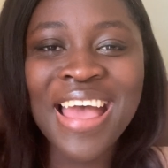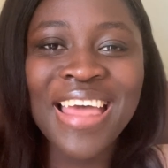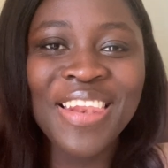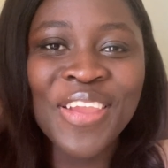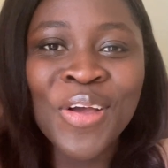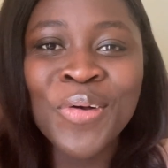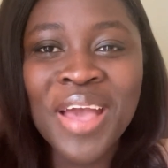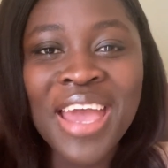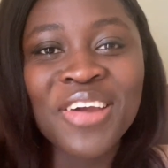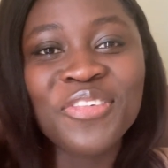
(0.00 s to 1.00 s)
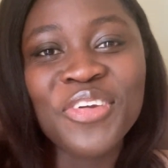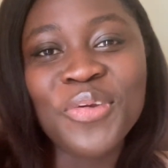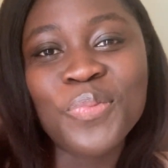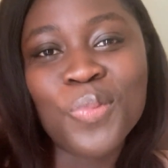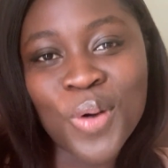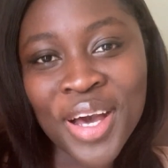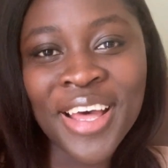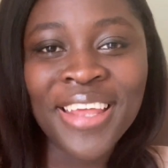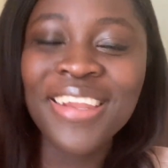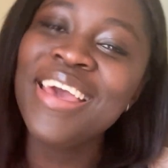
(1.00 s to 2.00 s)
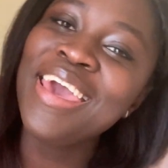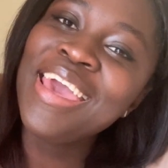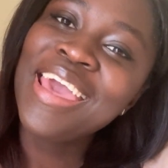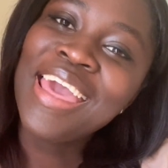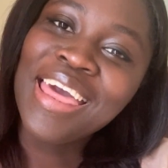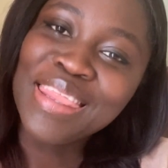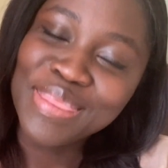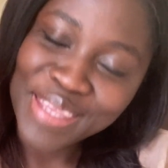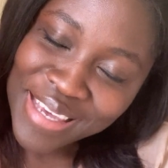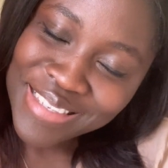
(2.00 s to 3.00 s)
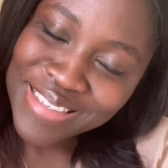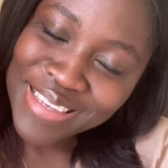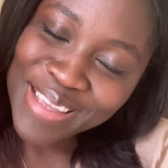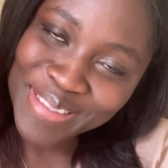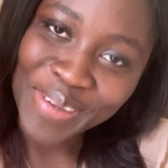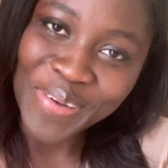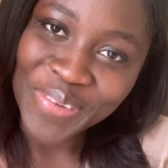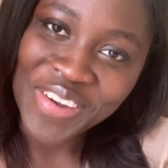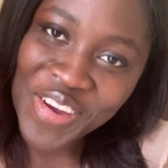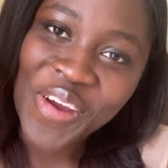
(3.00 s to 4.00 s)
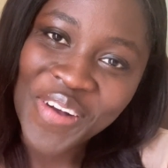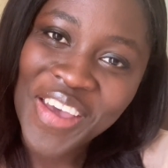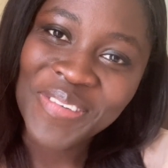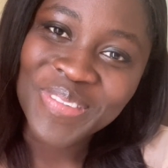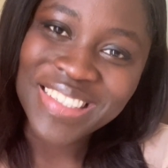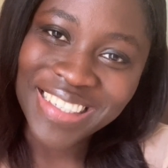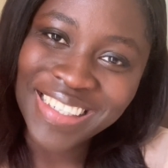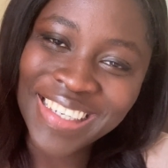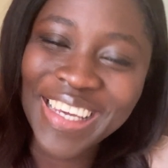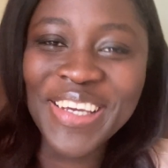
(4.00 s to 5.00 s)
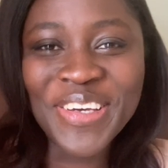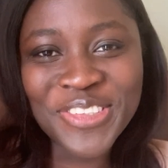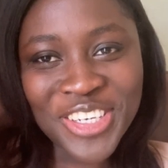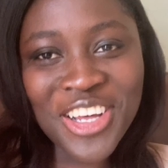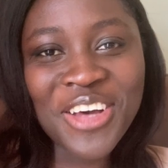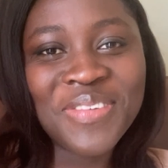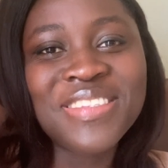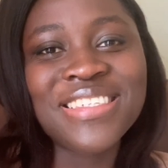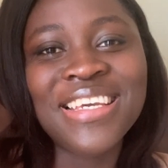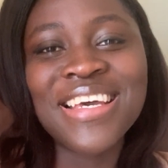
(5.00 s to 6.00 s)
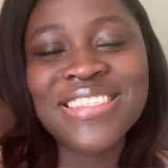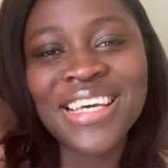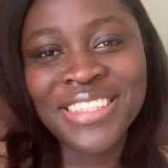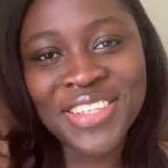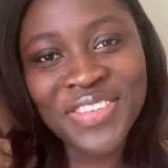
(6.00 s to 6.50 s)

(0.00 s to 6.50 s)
Hello everyone, this is the Golden Girl MD. You're welcome to yet another